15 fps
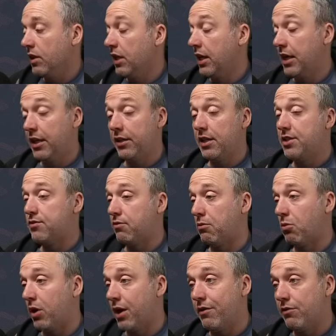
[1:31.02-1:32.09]
at least from
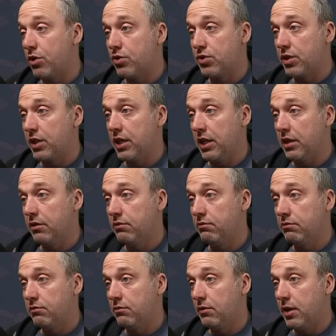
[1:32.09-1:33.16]
what I usually get.
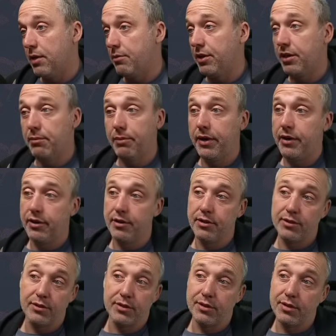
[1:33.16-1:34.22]
I mean,
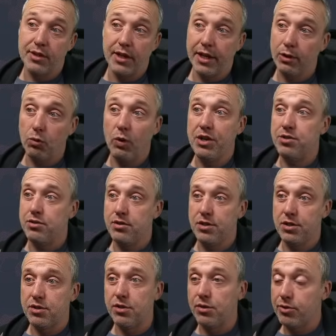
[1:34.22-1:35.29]
comparing it to like Western
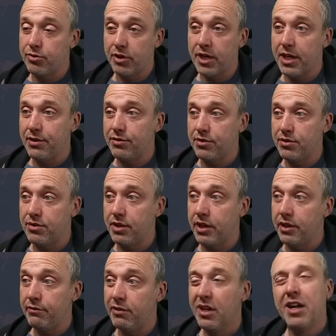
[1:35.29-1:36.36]
Digital drives and
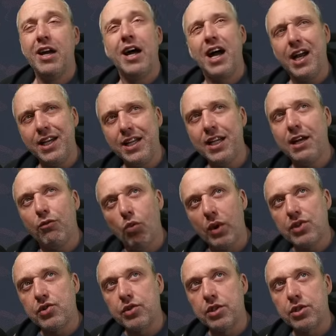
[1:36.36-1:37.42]
stuff, I did have a
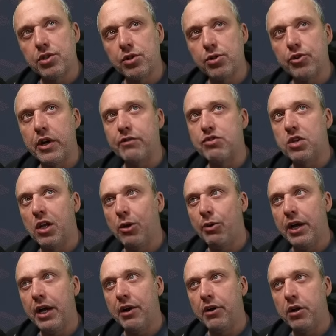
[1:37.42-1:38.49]
Western Digital drive slow
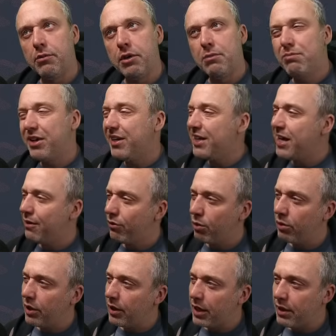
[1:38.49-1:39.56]
down on me, but it never
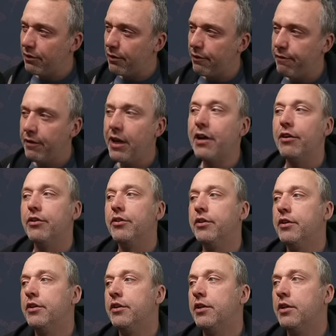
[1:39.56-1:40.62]
really ever failed.
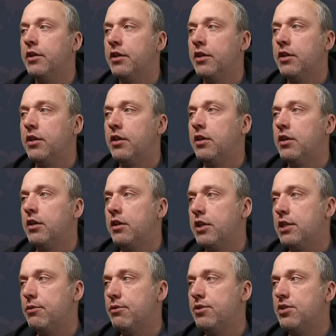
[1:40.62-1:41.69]

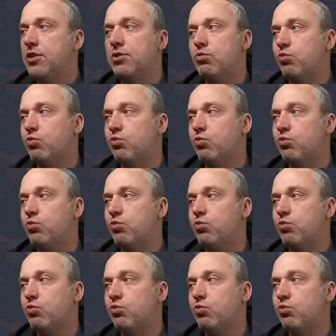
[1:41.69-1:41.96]
It was just